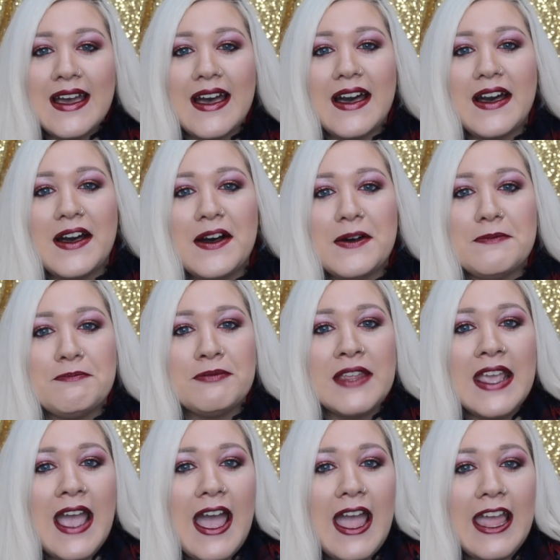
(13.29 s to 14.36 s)
Um,
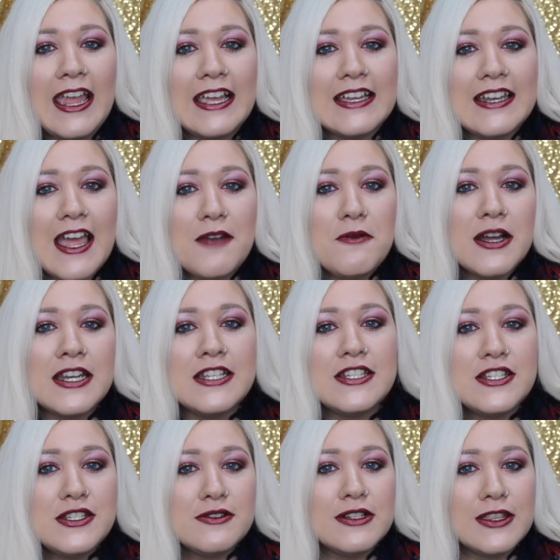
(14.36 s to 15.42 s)
and I wanted to
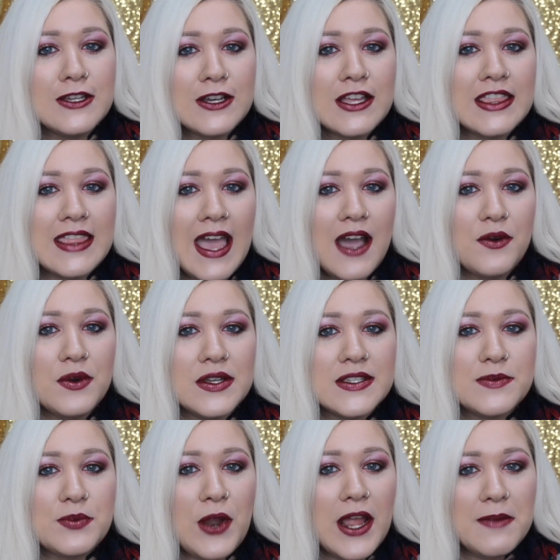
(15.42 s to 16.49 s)
do a look that
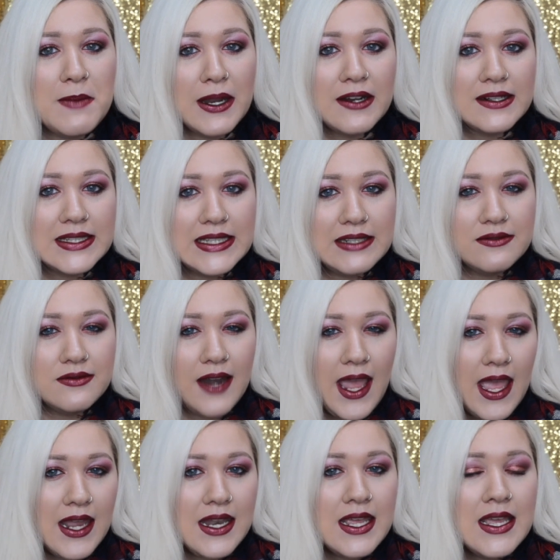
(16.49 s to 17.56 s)
was primarily
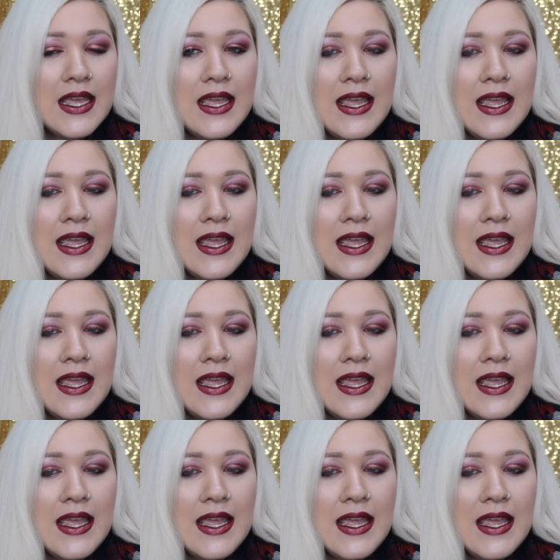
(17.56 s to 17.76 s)
red